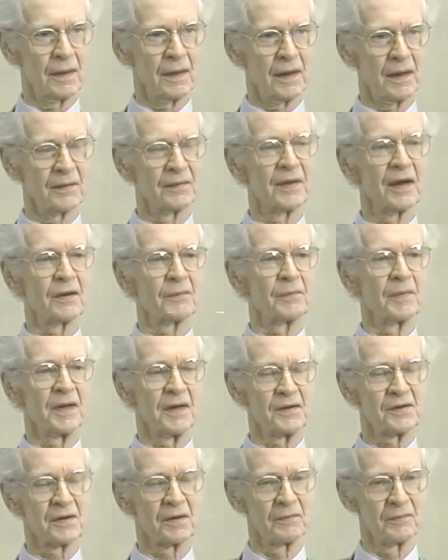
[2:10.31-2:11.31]
And that
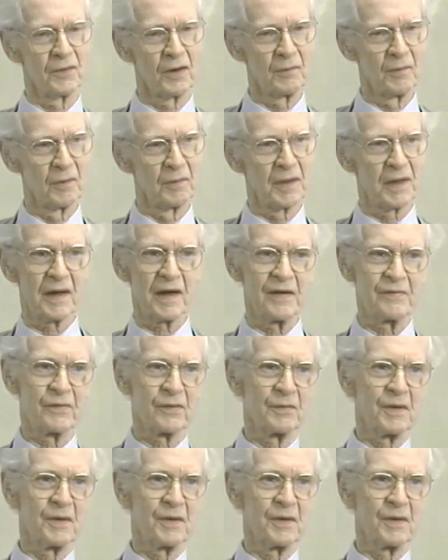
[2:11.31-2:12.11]
means that verbal behavior